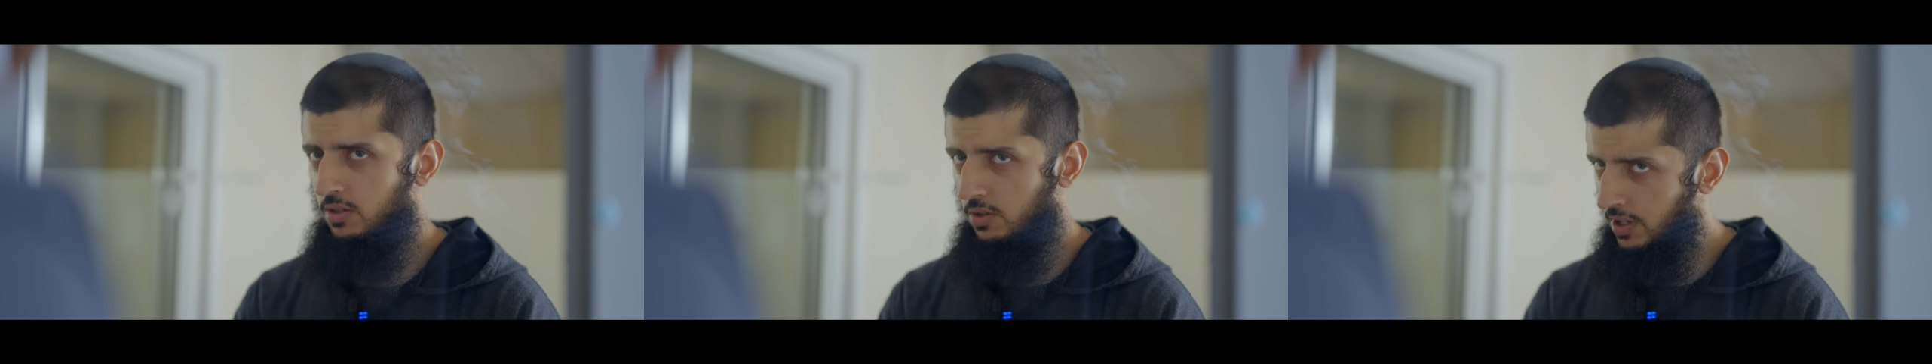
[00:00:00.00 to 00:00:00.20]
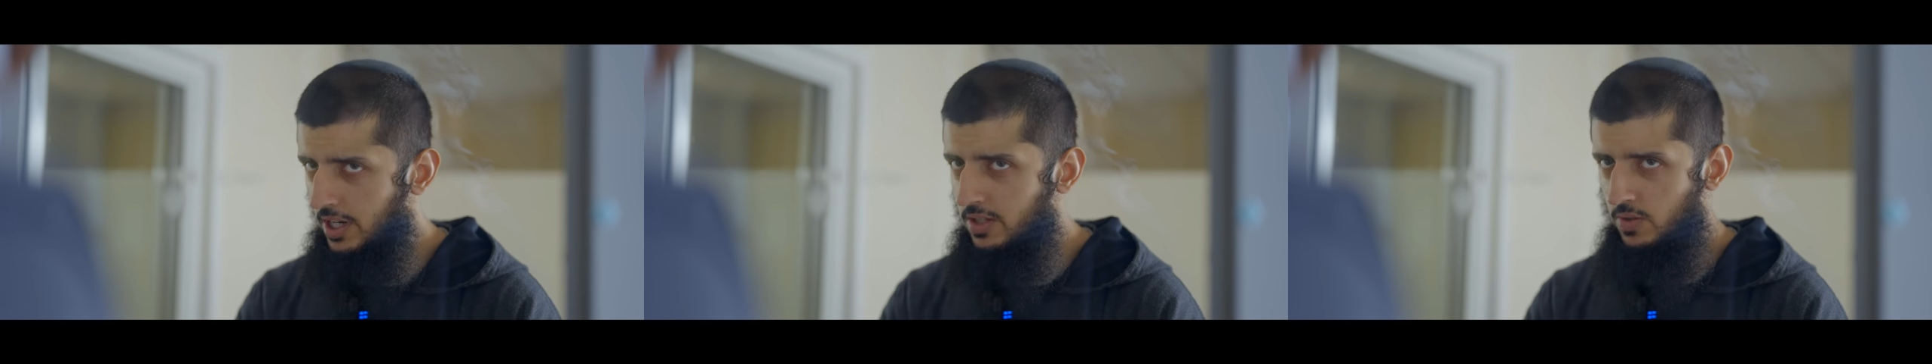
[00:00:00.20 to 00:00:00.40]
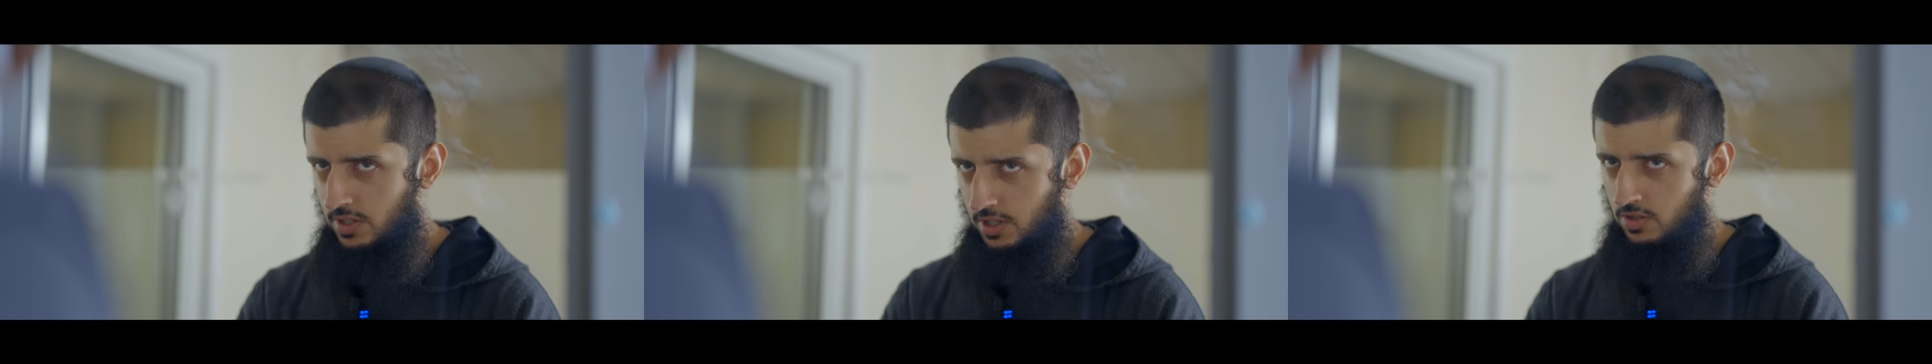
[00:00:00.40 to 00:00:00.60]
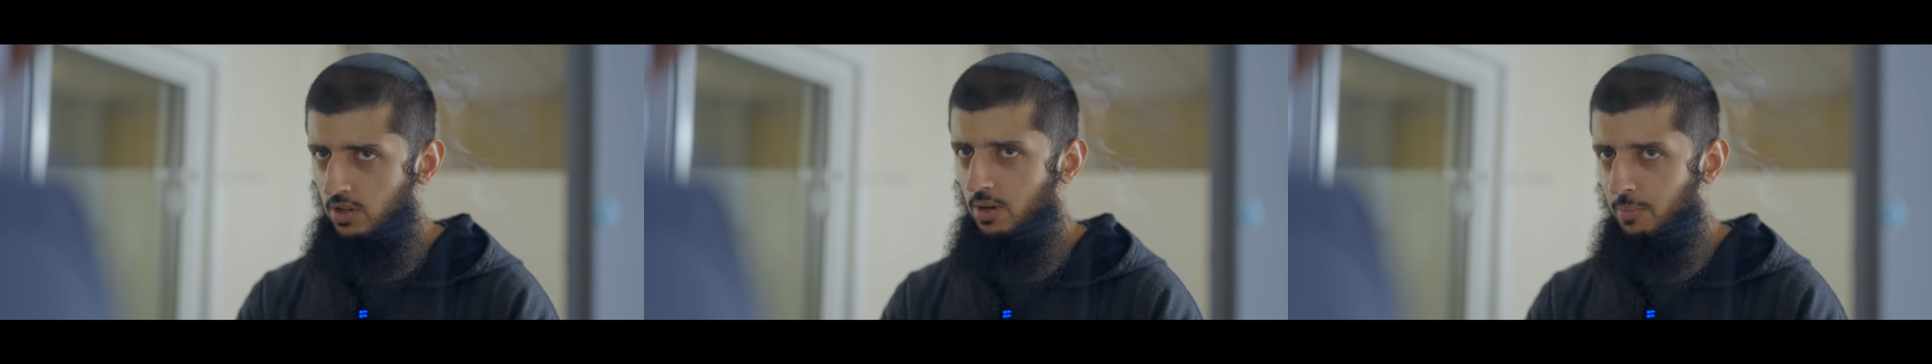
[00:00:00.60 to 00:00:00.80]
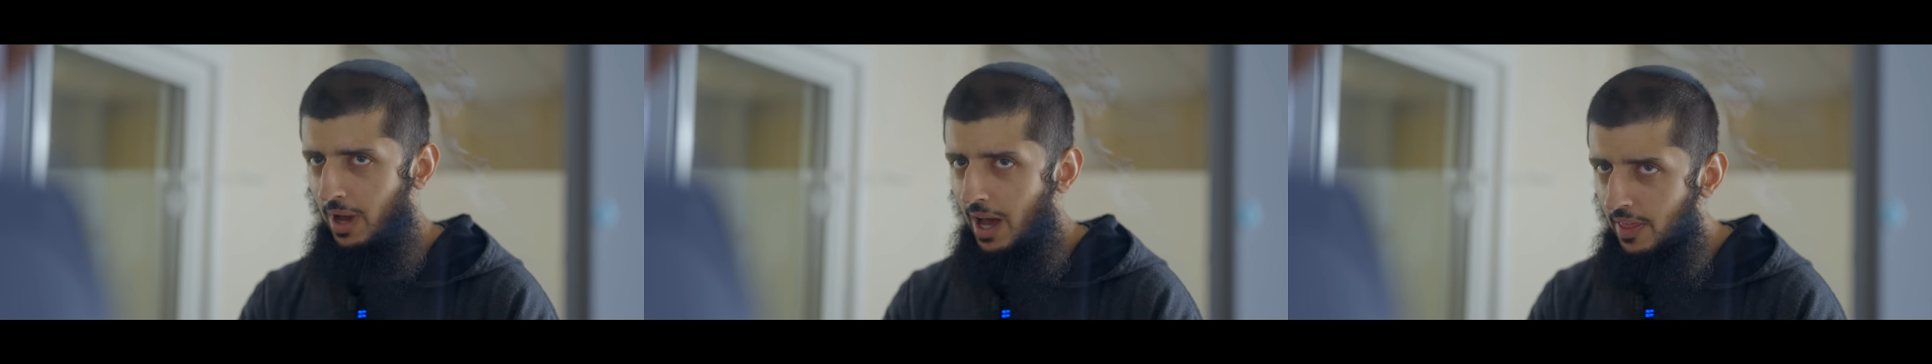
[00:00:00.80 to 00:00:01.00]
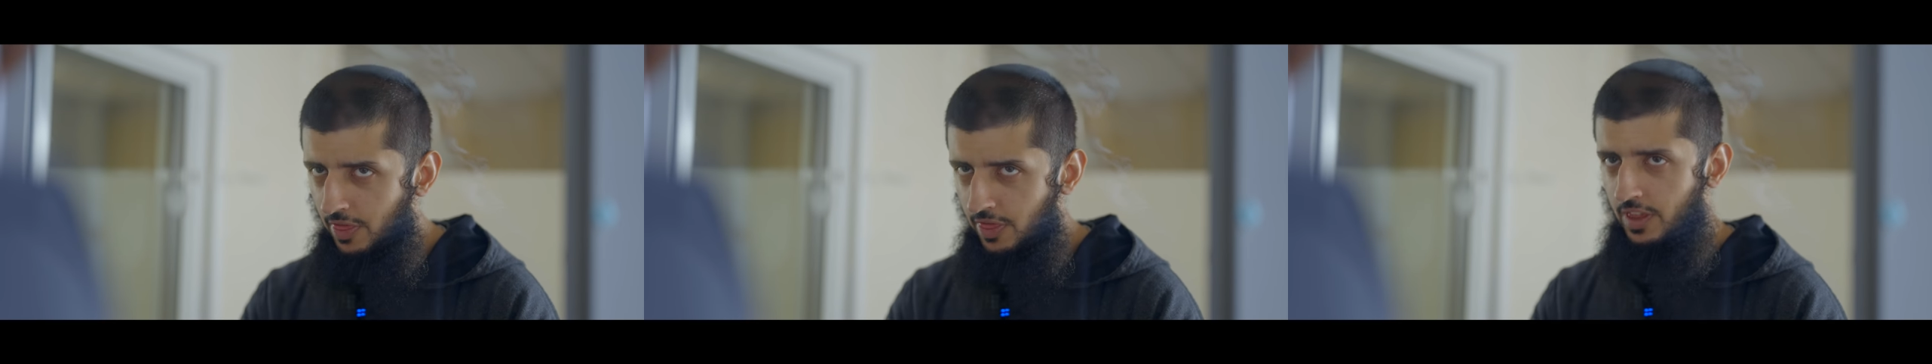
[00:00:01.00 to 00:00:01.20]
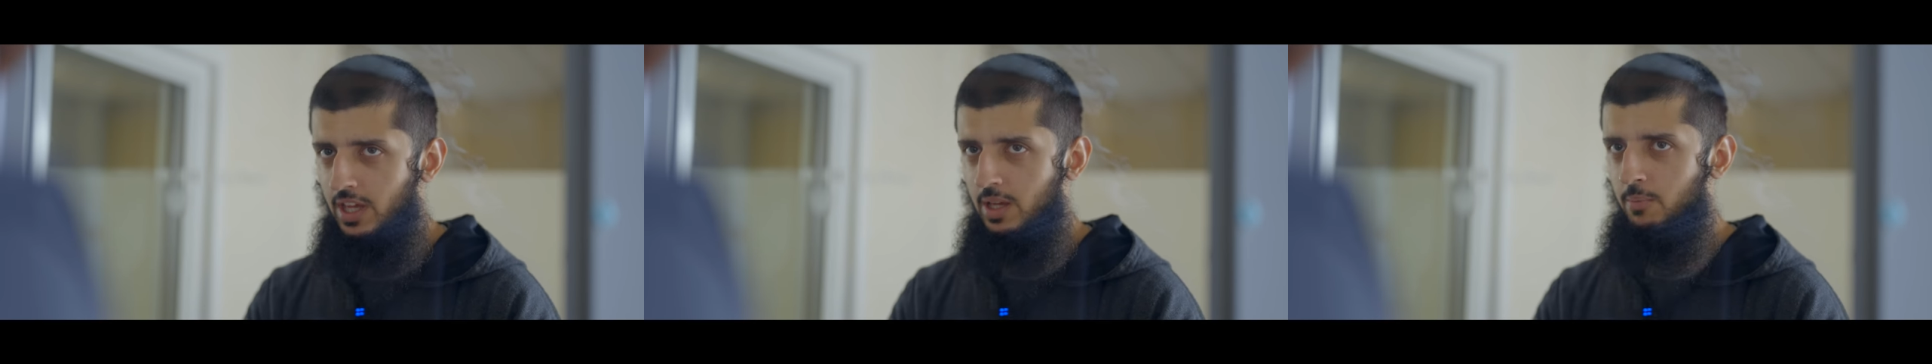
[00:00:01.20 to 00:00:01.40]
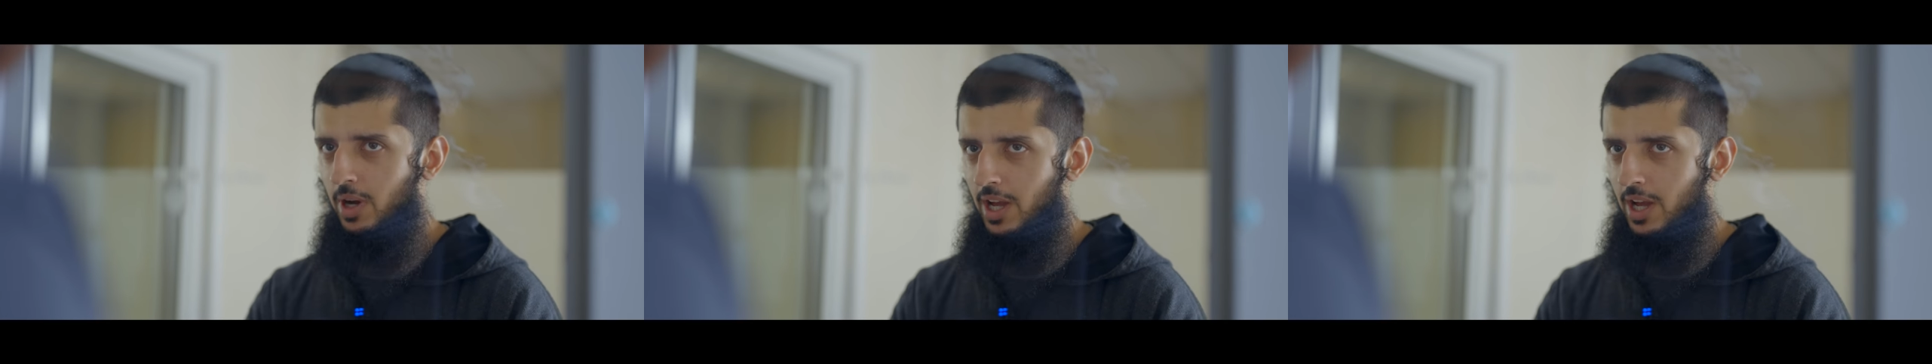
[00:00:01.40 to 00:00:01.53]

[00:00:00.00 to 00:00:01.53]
Don't get it twisted, it's not a bad thing,